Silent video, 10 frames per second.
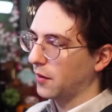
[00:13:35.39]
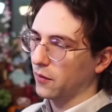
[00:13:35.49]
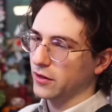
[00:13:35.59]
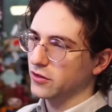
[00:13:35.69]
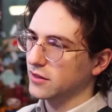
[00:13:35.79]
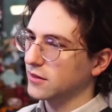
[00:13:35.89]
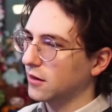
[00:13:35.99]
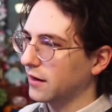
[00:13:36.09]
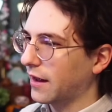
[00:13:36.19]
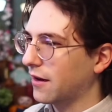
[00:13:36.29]
But when you're just
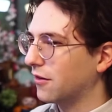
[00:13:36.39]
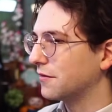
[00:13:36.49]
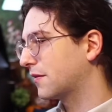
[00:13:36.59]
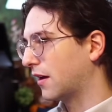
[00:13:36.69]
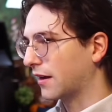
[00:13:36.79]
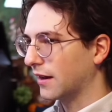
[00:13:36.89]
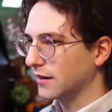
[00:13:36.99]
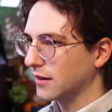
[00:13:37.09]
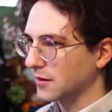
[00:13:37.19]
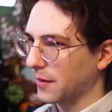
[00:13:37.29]
starting out, again, it
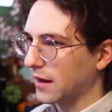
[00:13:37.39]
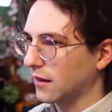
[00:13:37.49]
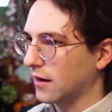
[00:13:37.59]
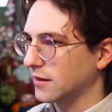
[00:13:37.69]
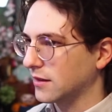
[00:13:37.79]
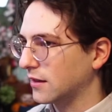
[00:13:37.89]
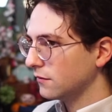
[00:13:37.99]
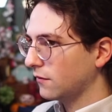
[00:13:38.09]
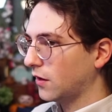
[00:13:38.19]
doesn't make a lot of sense.